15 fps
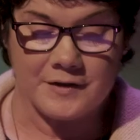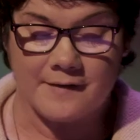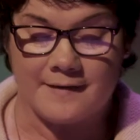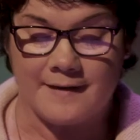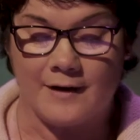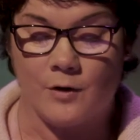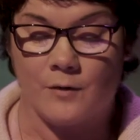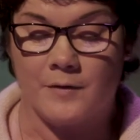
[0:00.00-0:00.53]
to
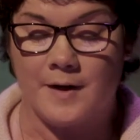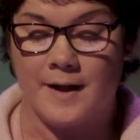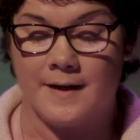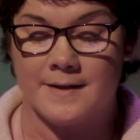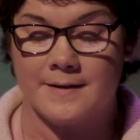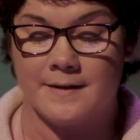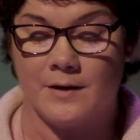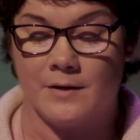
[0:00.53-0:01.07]
stay
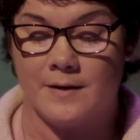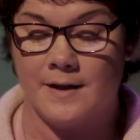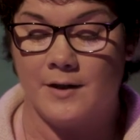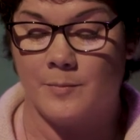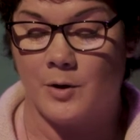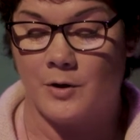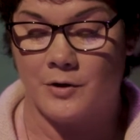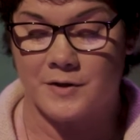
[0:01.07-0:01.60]
overnight at a
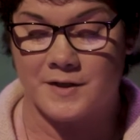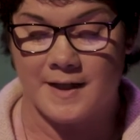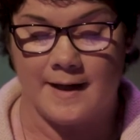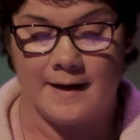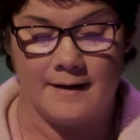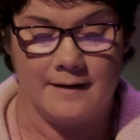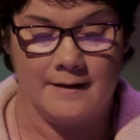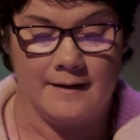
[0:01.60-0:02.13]
nearby
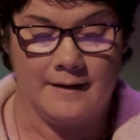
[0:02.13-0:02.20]
hotel